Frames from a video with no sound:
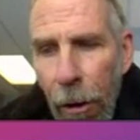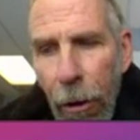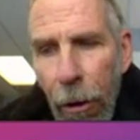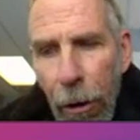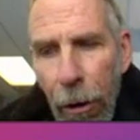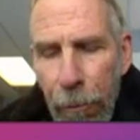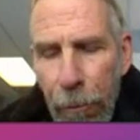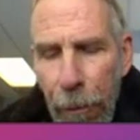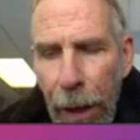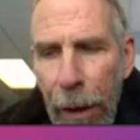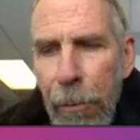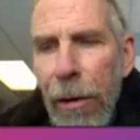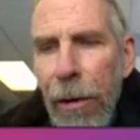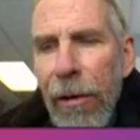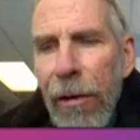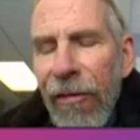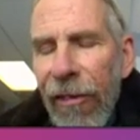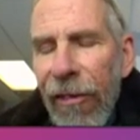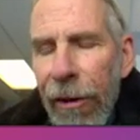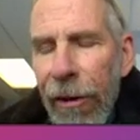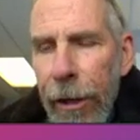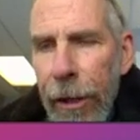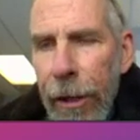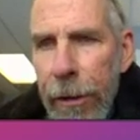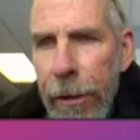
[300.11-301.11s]
Or maybe,
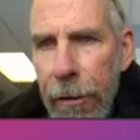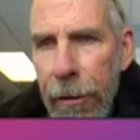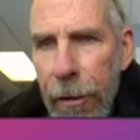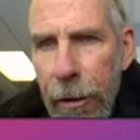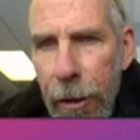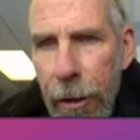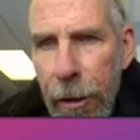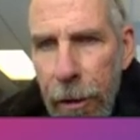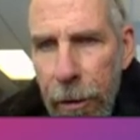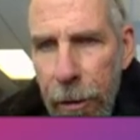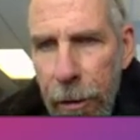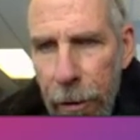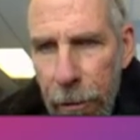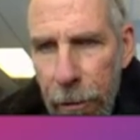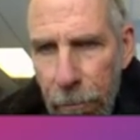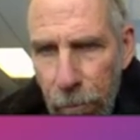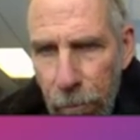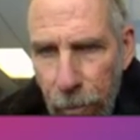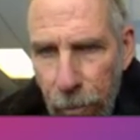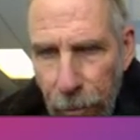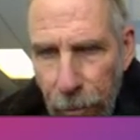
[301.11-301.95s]
for instance,